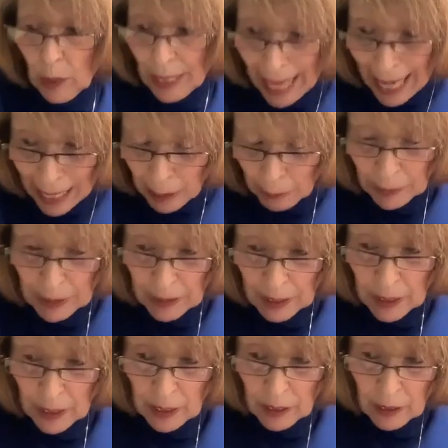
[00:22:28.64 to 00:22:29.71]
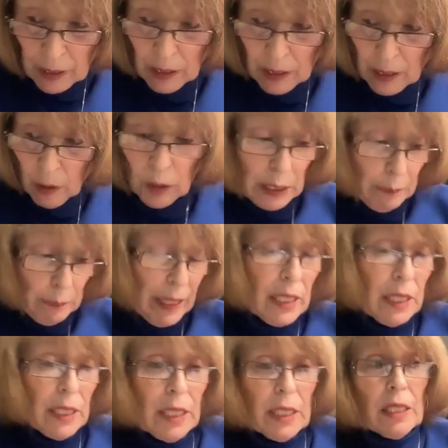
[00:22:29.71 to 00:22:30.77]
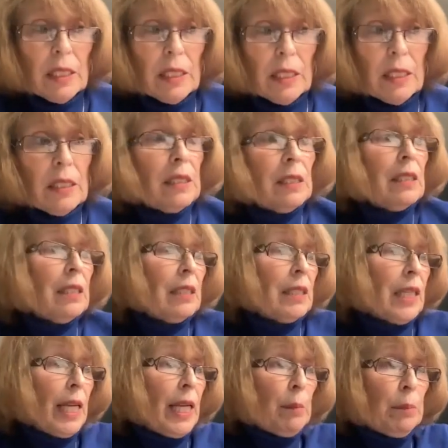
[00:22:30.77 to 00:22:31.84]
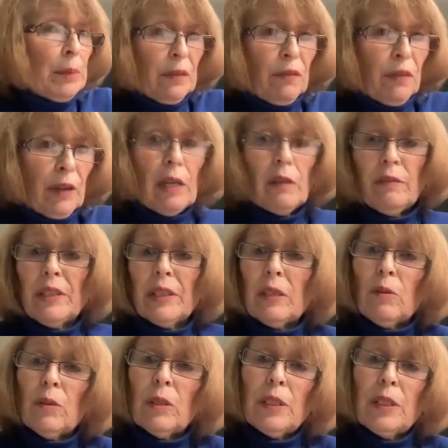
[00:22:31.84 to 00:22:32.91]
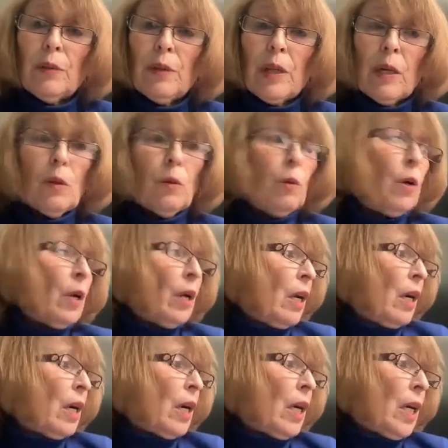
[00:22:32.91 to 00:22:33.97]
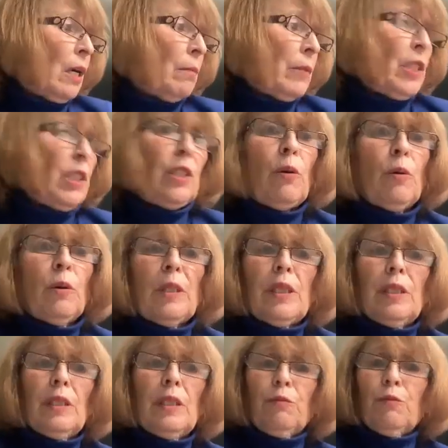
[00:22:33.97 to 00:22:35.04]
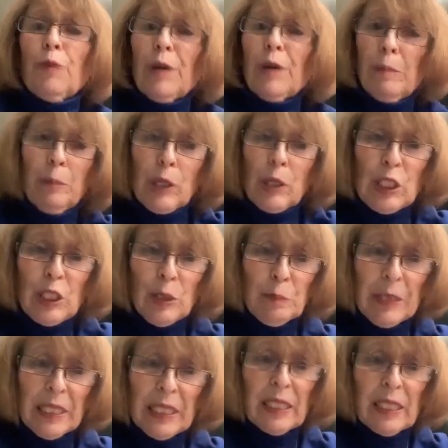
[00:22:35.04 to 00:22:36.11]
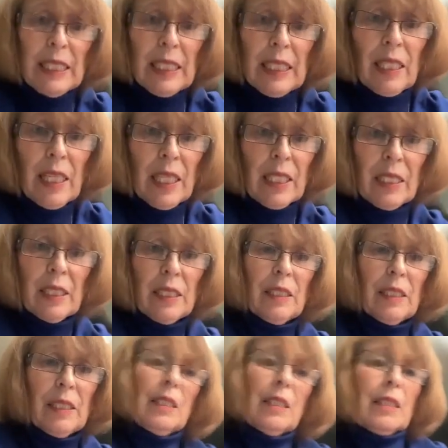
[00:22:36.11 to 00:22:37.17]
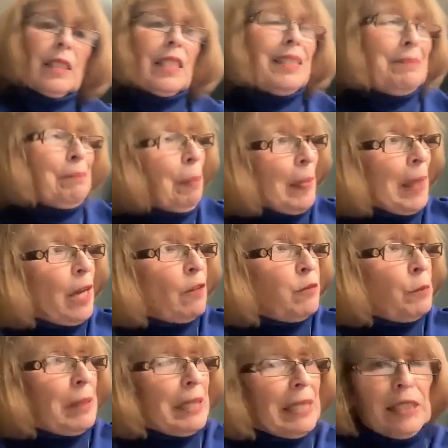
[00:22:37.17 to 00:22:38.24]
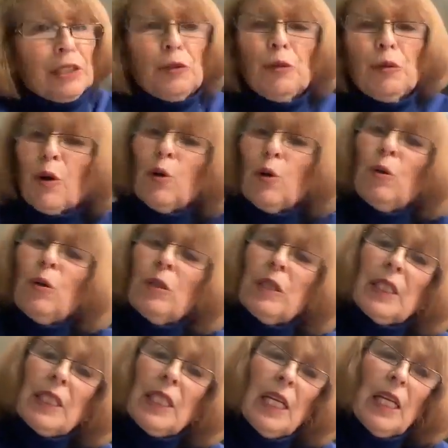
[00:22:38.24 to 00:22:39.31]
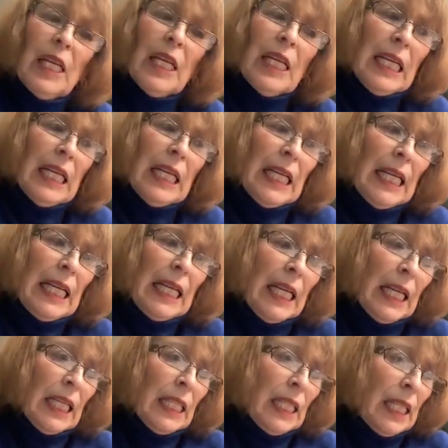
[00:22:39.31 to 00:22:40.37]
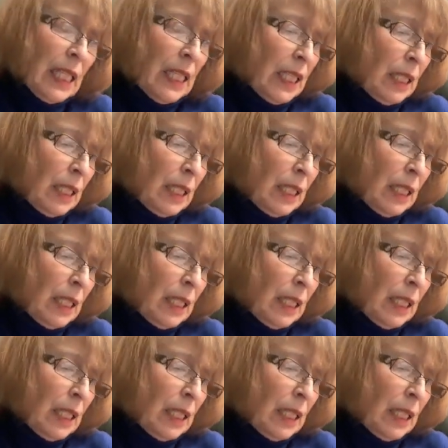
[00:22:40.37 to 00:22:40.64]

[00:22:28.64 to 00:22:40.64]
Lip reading: what happens is, as medicine keeps evolving, also though, so does reimbursement and government controls. And